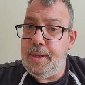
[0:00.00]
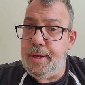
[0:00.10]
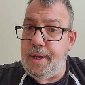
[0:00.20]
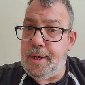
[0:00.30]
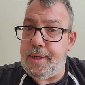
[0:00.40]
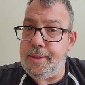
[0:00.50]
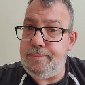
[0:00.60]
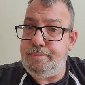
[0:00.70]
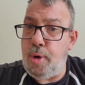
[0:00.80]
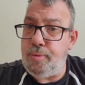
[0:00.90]

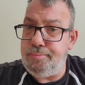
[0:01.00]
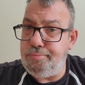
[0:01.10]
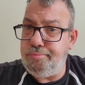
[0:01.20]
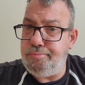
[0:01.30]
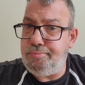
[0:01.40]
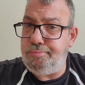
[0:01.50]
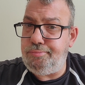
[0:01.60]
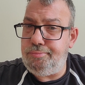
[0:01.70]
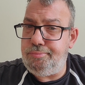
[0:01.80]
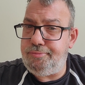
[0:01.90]
about
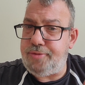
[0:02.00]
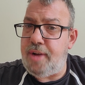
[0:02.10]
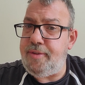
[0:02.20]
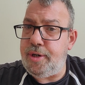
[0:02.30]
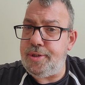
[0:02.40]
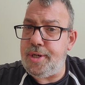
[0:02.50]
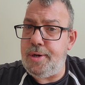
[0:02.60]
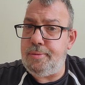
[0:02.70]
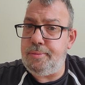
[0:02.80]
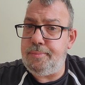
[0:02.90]
5 years
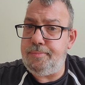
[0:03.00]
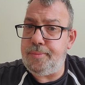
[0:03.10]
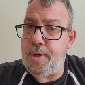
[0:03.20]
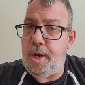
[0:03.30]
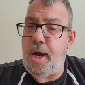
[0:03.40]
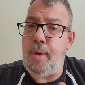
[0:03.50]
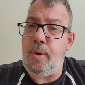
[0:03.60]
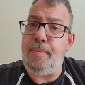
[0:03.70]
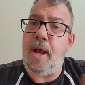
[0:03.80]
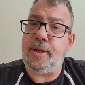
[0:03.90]
ago, I
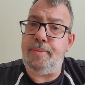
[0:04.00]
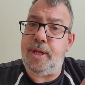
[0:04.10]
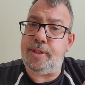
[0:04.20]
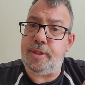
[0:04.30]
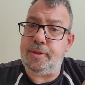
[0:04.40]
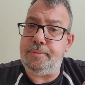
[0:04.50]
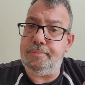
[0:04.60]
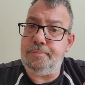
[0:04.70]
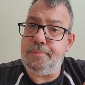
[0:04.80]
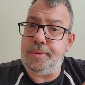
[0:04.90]
went back to basics.
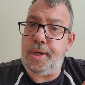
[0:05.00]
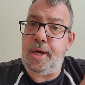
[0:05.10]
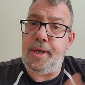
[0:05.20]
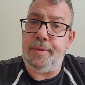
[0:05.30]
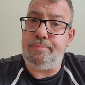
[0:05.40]
I